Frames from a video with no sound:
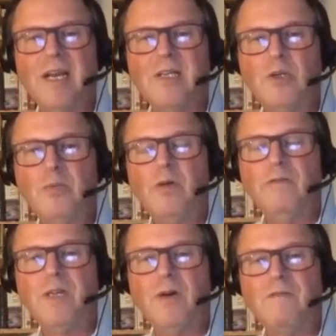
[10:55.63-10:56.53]
and you
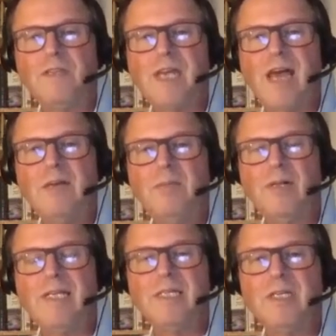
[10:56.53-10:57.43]
move it off the
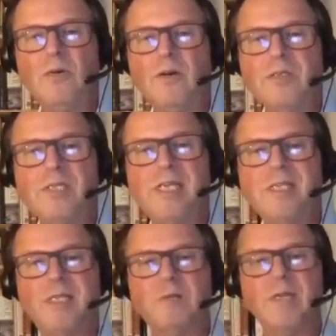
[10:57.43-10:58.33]
table into your own system.